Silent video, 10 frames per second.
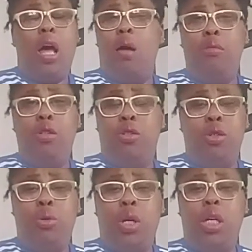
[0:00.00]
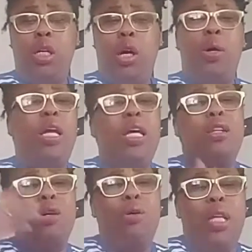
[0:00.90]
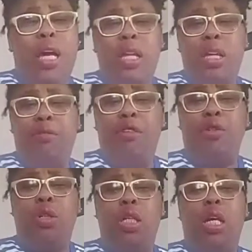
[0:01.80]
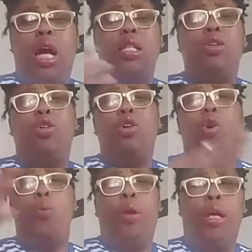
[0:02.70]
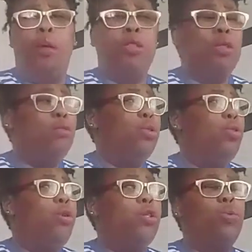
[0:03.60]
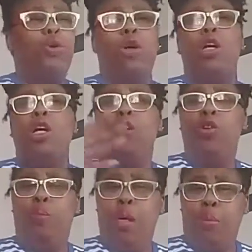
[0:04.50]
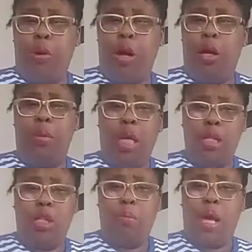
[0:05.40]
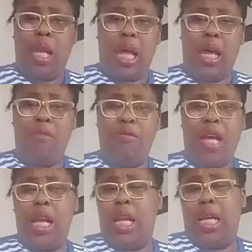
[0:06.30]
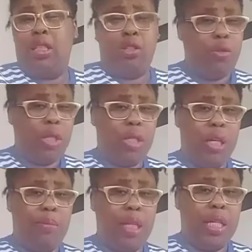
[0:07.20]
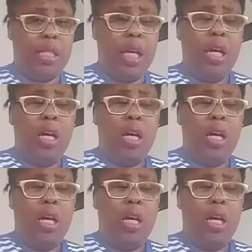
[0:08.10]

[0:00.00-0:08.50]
I'm used to it, you know, and I know that eventually God's opening up some doors where new people are coming into my life that like to do the same things